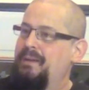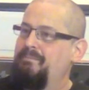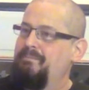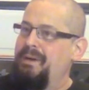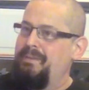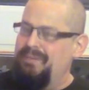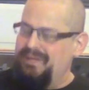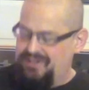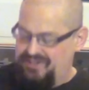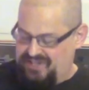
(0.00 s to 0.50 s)

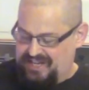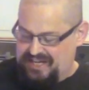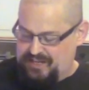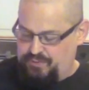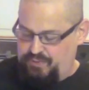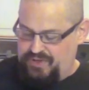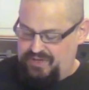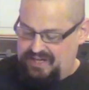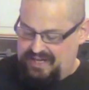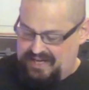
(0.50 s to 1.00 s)
Mum and
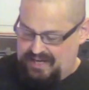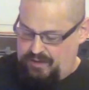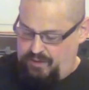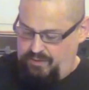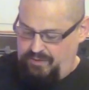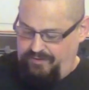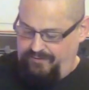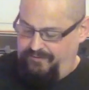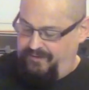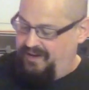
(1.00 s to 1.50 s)
Dad were
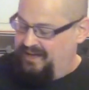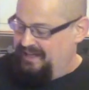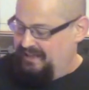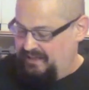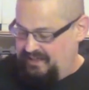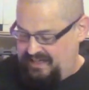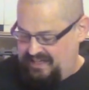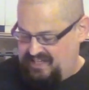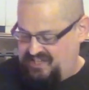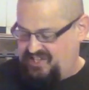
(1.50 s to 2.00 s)
now,
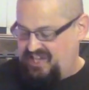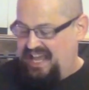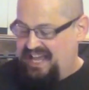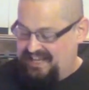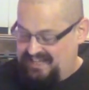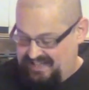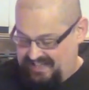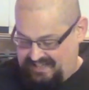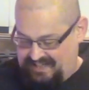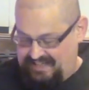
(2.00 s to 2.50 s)
finally,
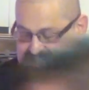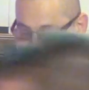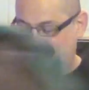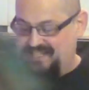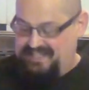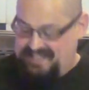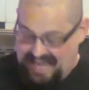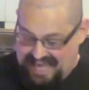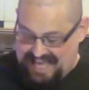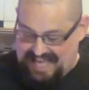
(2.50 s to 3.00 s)
technically
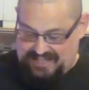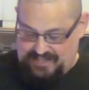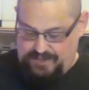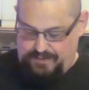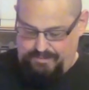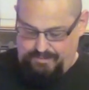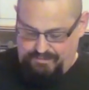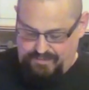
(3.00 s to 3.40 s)
dead.